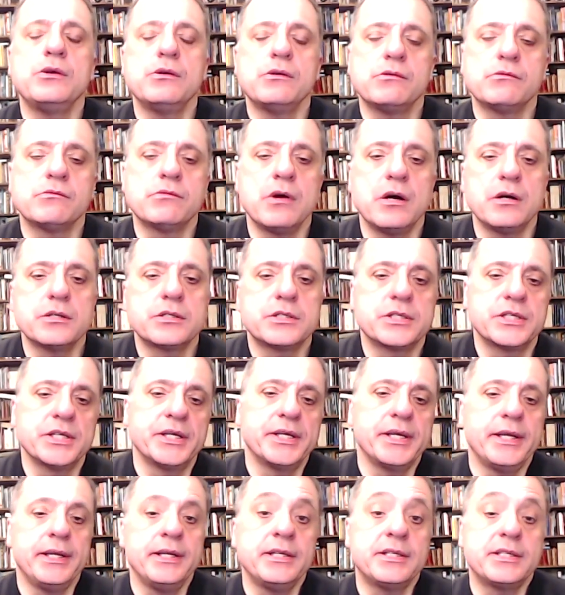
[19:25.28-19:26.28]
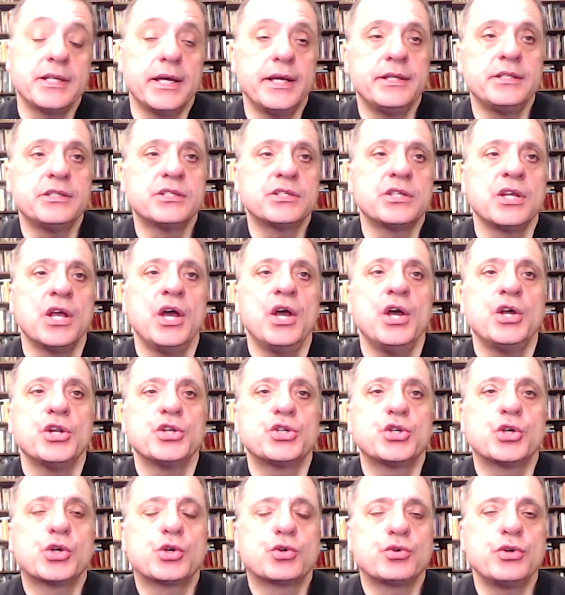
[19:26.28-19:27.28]
Russia intends
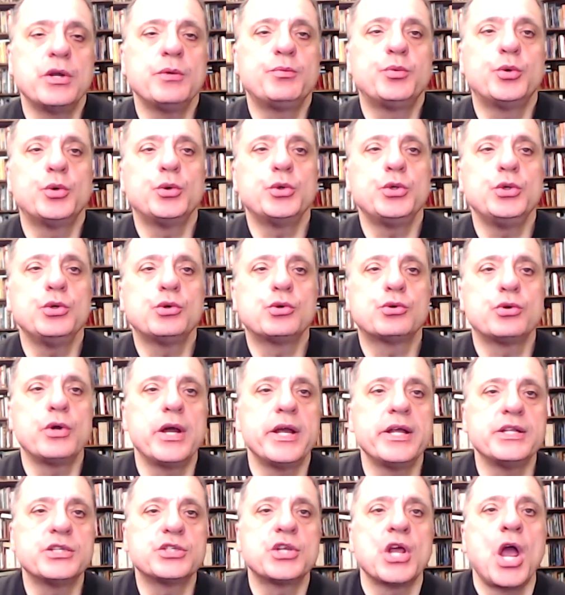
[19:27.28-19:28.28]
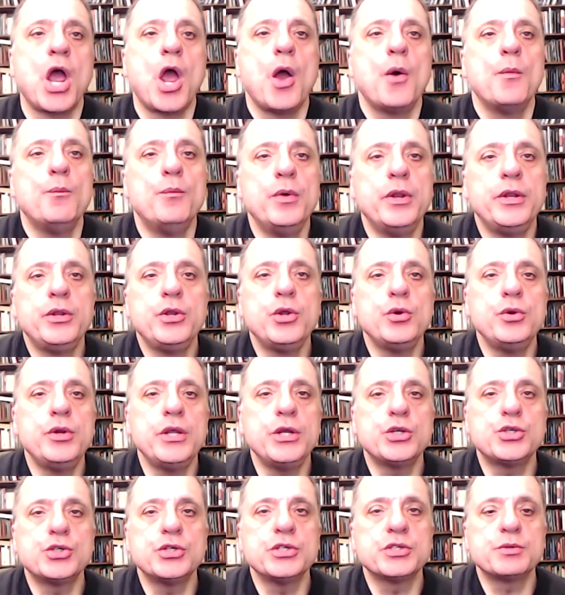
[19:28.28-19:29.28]
to cripple Ukraine's
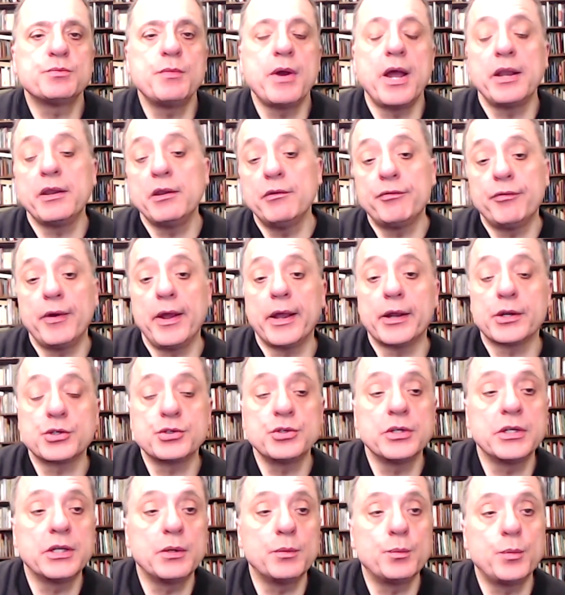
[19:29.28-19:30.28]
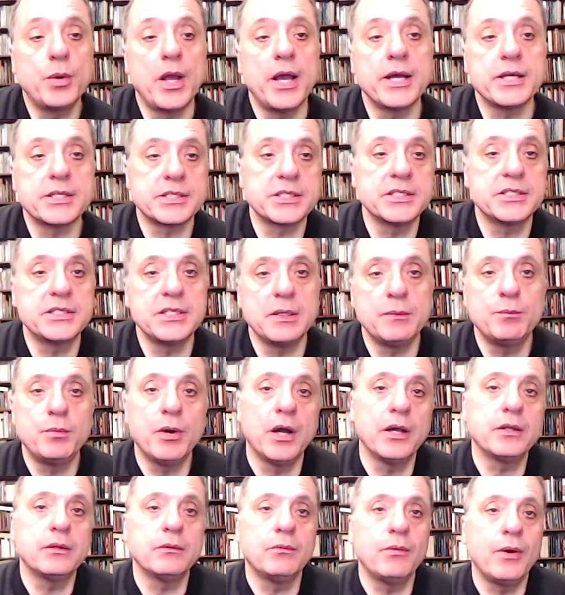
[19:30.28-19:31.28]
munitions manufacturing capacity.
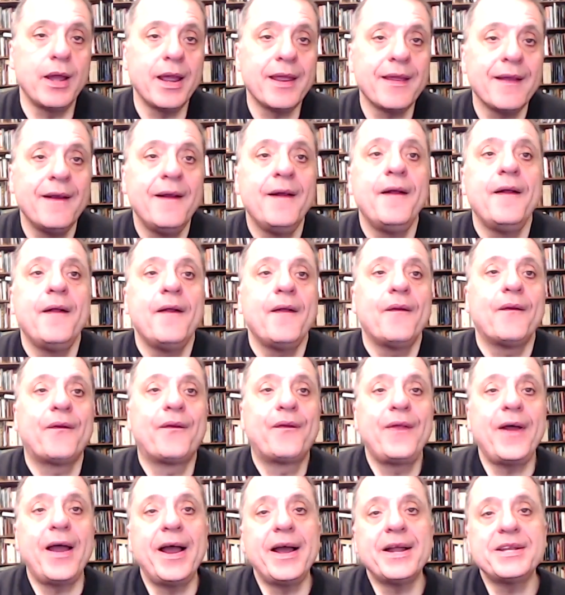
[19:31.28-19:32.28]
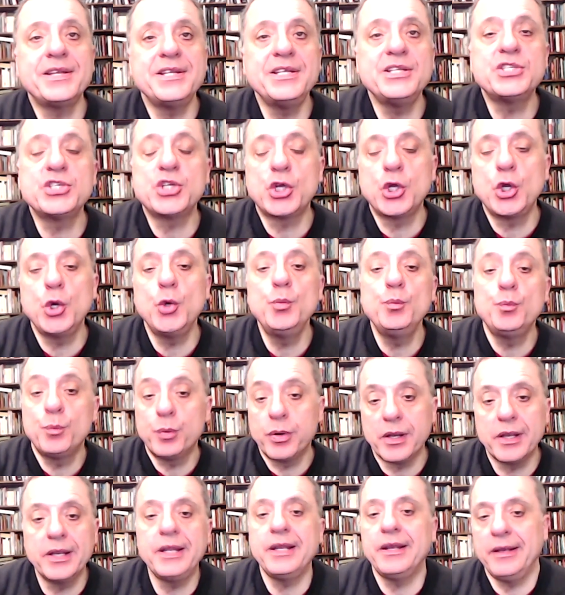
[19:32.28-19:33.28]
By the way, that is
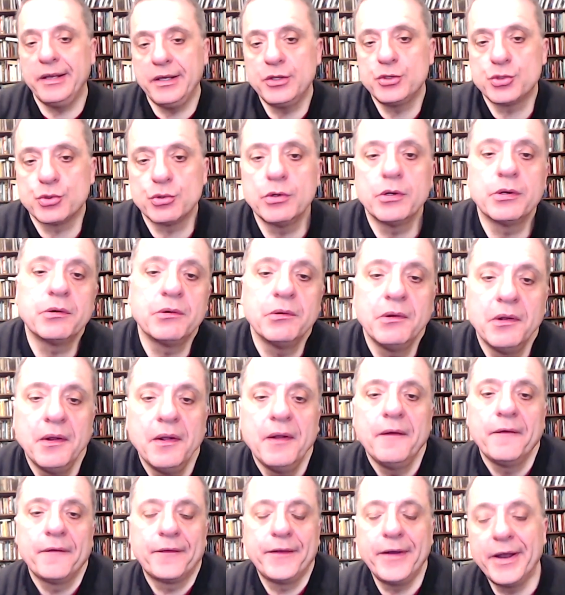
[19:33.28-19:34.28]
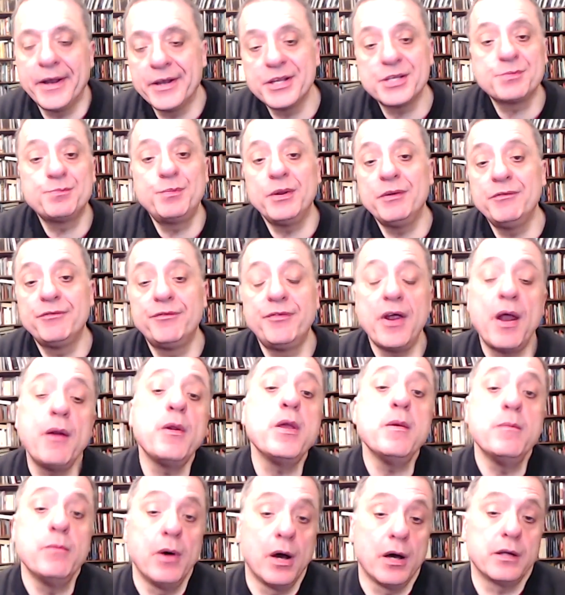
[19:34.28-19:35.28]
completely true. That has been
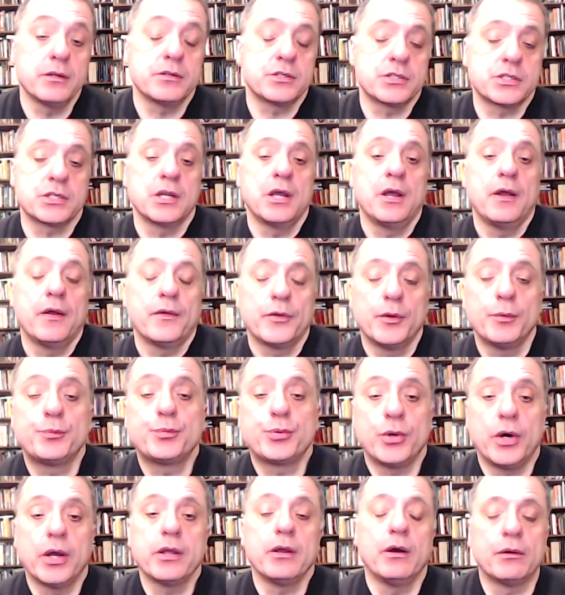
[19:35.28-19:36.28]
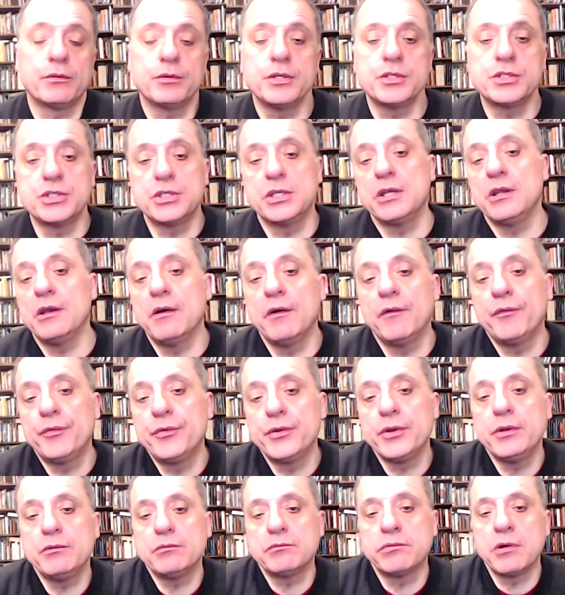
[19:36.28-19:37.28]
very much the priority of
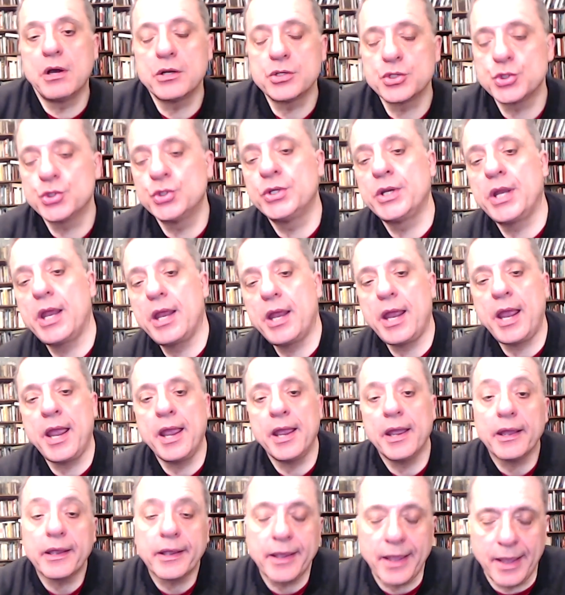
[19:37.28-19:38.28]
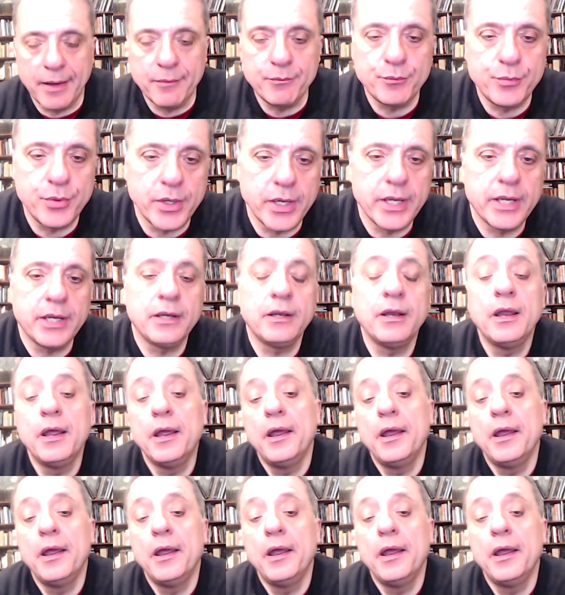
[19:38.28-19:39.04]
the Russian air campaign.